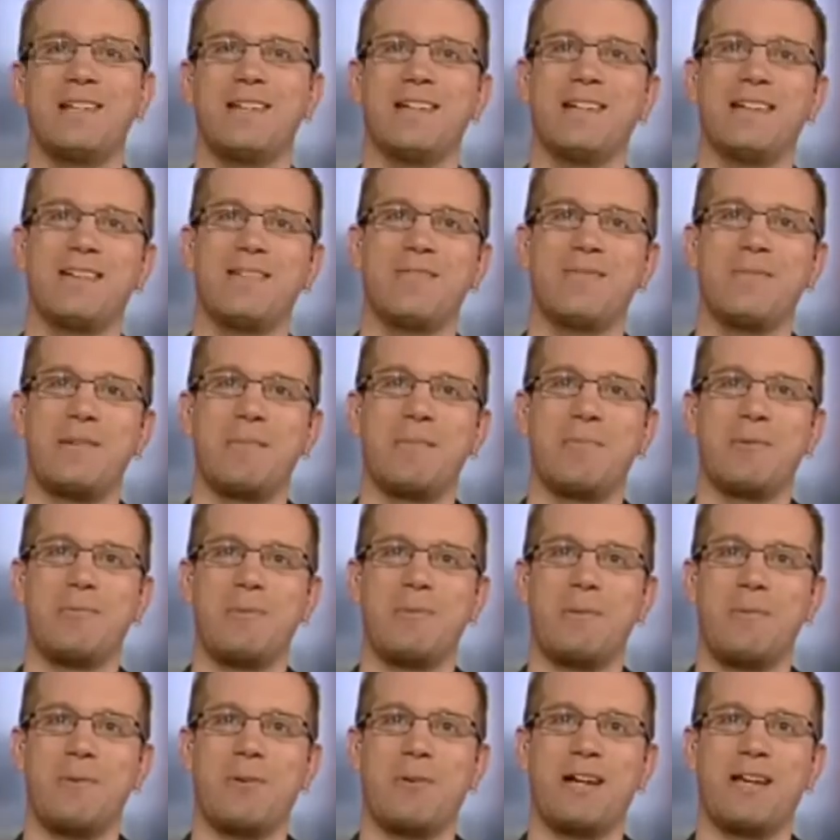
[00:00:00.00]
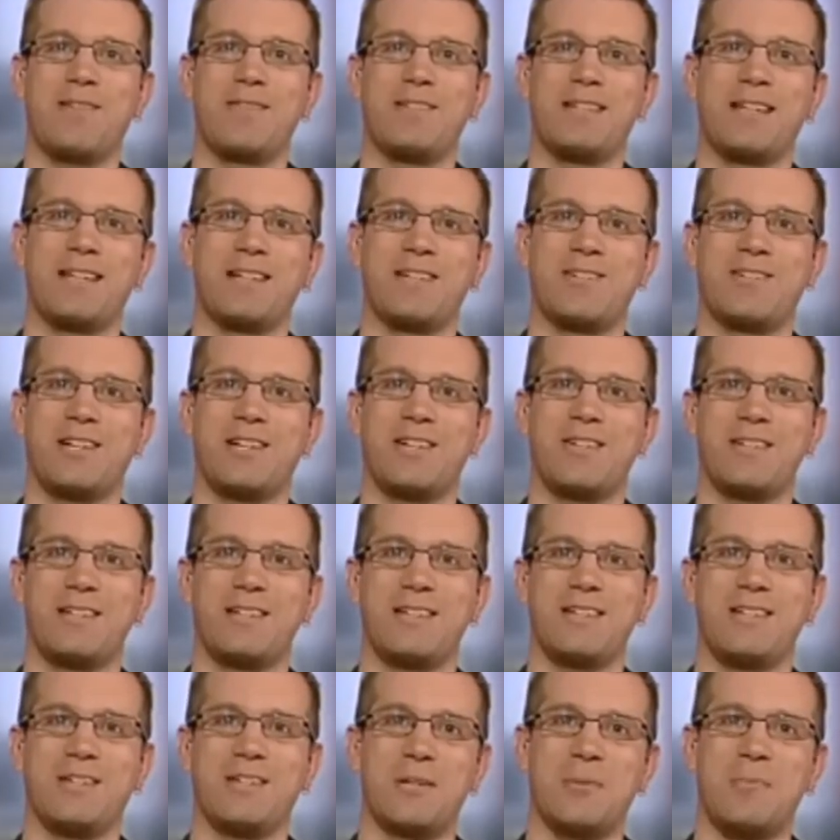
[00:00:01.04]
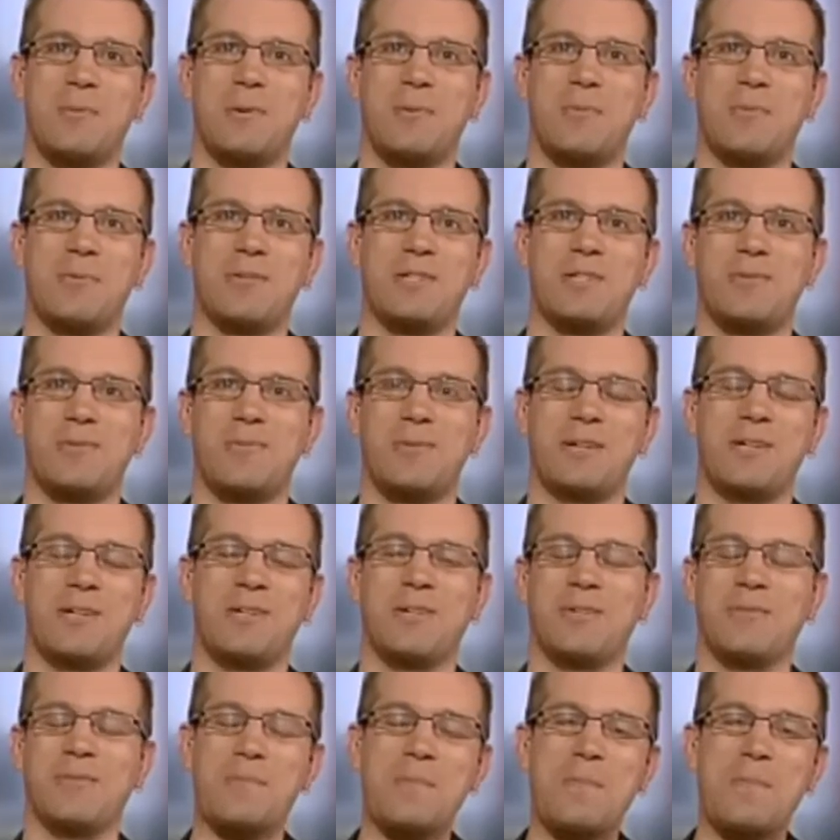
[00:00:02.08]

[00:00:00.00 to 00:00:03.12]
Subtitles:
You know, people can have sex changes in soap operas, so why not?